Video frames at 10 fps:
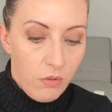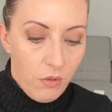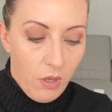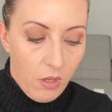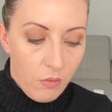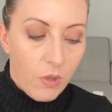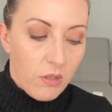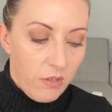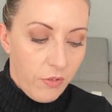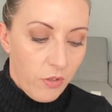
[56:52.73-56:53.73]
well,
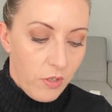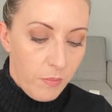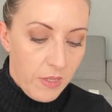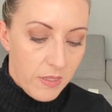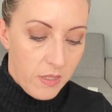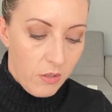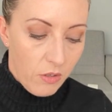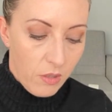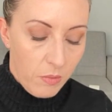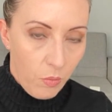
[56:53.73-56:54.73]
if you're the nobility, you're not
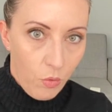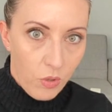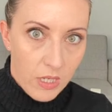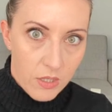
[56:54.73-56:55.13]
going to be walking.